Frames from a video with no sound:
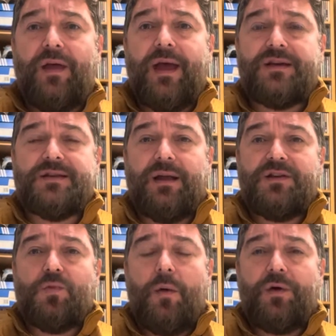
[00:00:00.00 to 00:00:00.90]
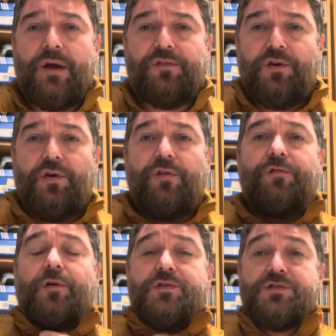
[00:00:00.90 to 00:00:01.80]
the XL is what I'm going to have to go
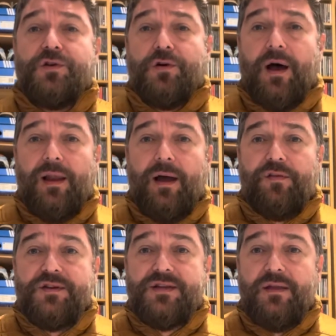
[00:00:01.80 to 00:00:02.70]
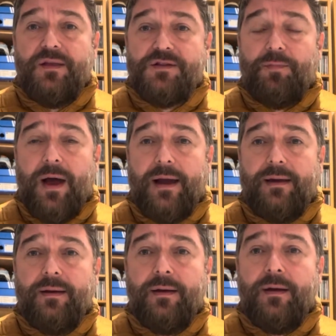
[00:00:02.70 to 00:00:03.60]
for. So I'll either send this
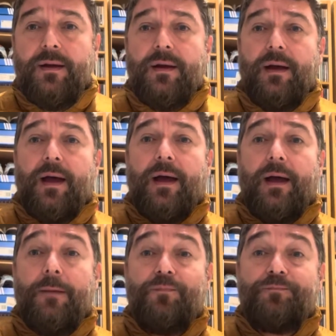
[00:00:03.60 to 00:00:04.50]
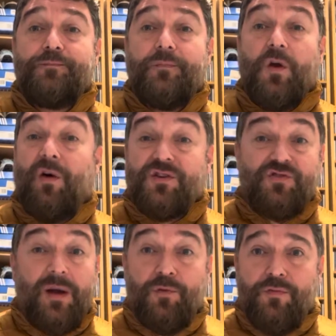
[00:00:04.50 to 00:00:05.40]
back, or I'll
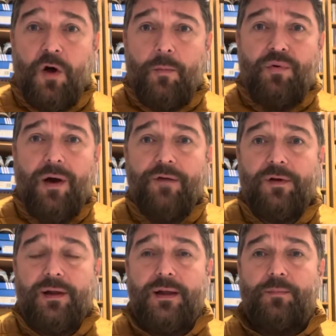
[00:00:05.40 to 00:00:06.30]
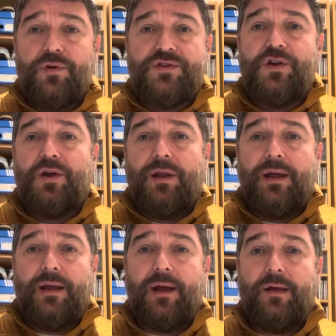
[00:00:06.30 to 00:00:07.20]
try and move it on privately. But
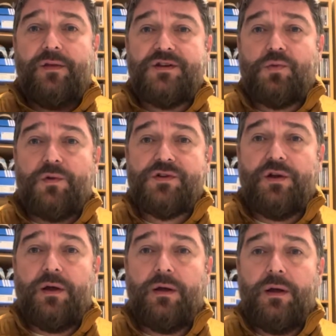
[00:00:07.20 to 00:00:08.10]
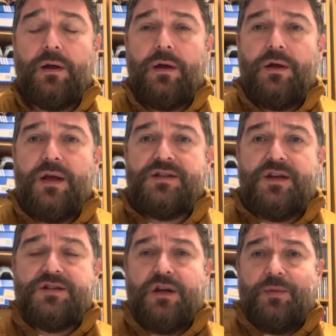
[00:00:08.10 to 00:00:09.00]
certainly this one's is
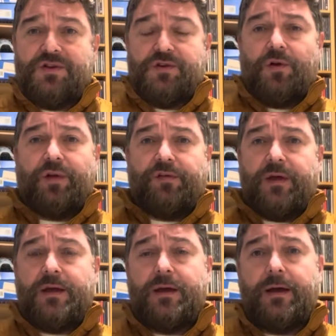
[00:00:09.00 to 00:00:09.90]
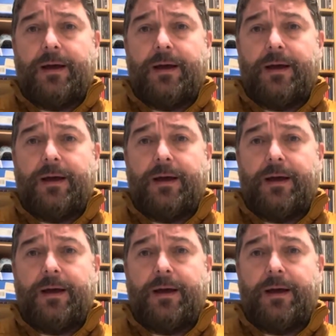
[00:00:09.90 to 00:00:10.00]
going to be sold, I think.